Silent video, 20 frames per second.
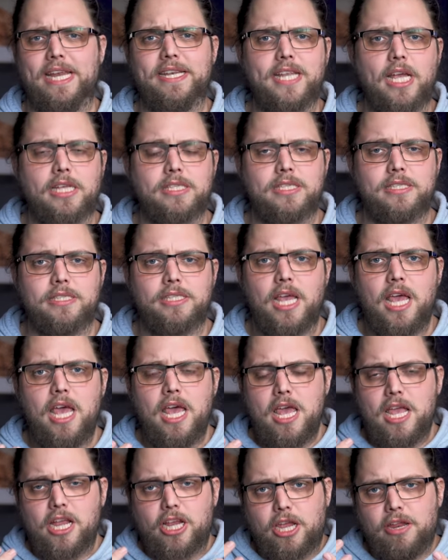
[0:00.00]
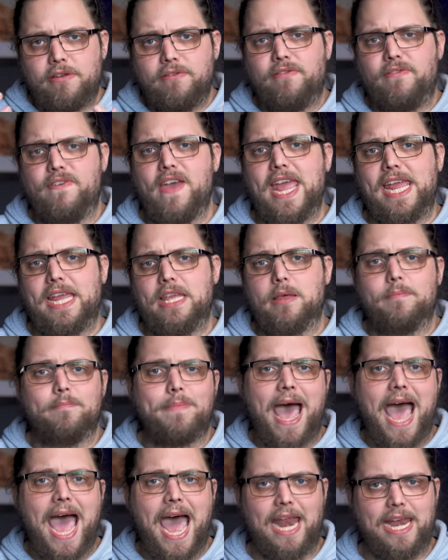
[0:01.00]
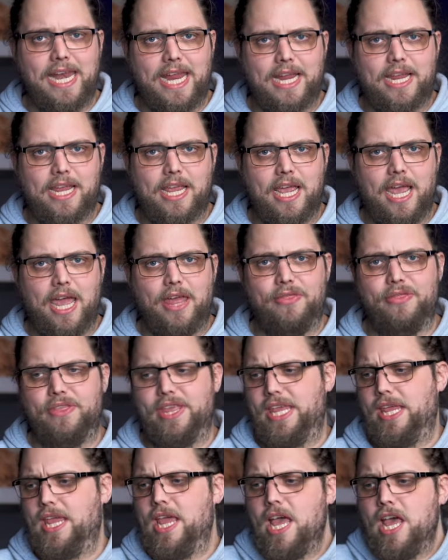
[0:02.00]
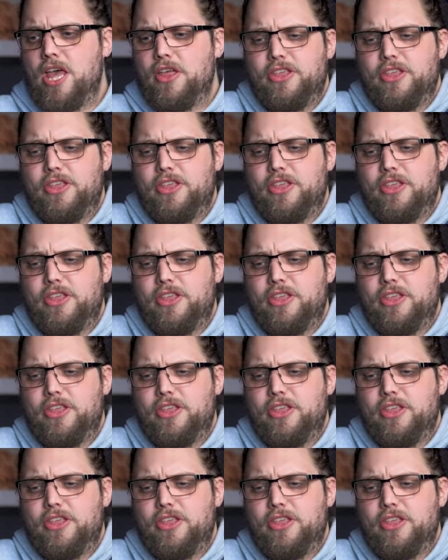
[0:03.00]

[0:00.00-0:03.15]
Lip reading: It doesn't convey the panic and the